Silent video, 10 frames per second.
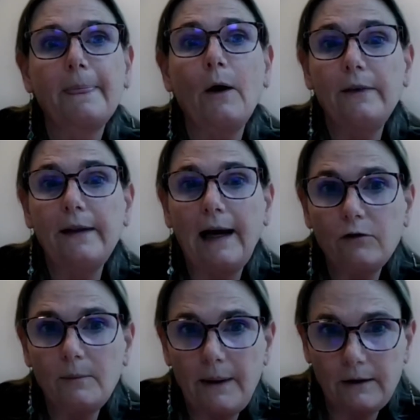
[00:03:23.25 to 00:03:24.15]
an
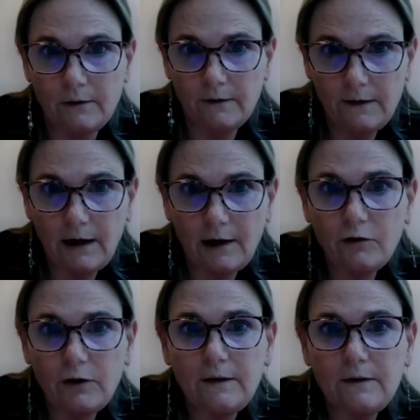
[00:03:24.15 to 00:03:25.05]
action plan on
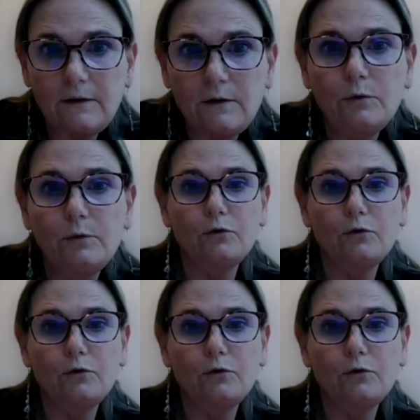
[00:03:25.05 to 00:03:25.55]
synergies to